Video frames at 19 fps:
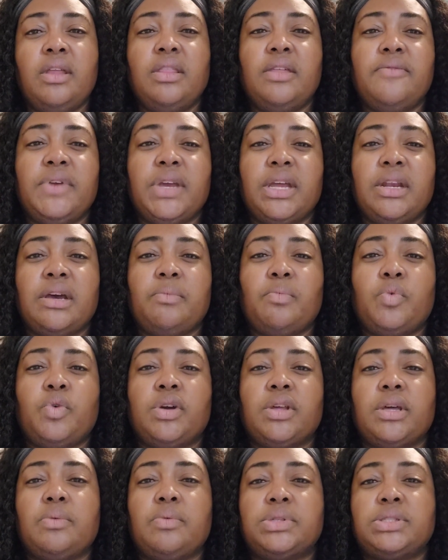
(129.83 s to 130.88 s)
the Vietnam
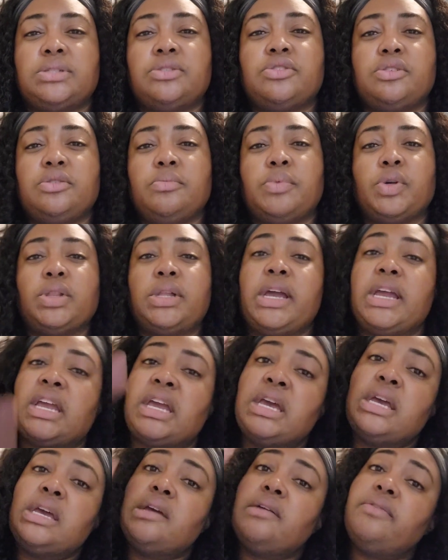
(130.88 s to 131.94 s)
War that wasn't super
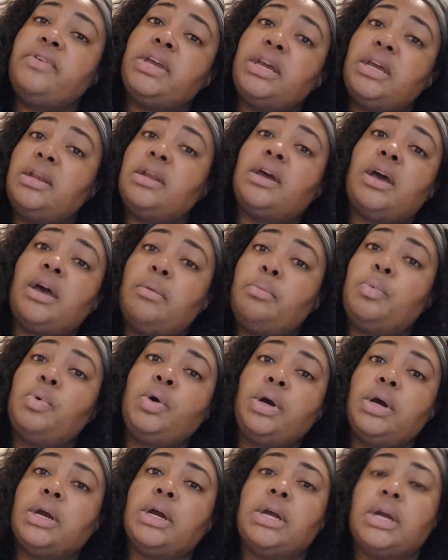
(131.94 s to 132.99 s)
like Vietnam
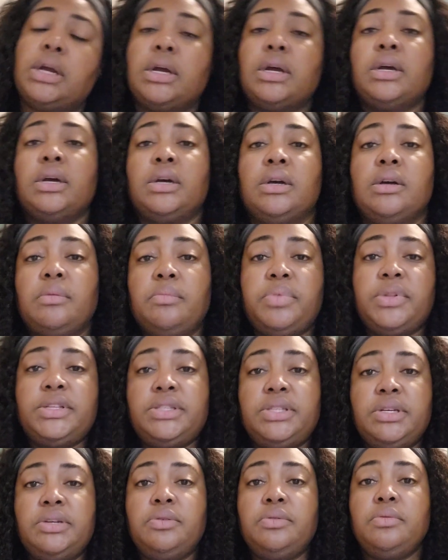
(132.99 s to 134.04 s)
War,
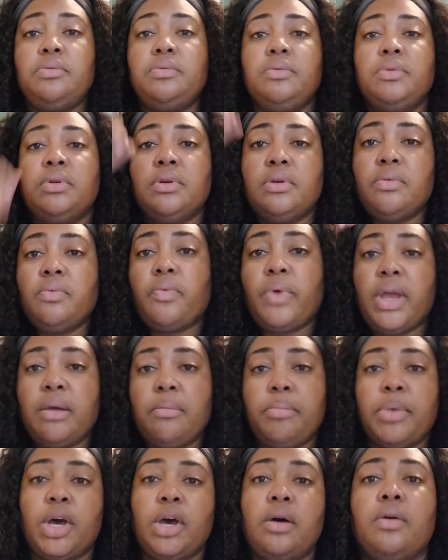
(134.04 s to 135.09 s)
Platoon,
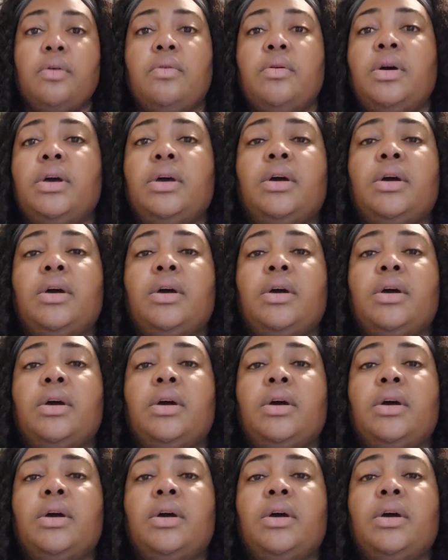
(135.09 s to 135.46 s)
Rambo.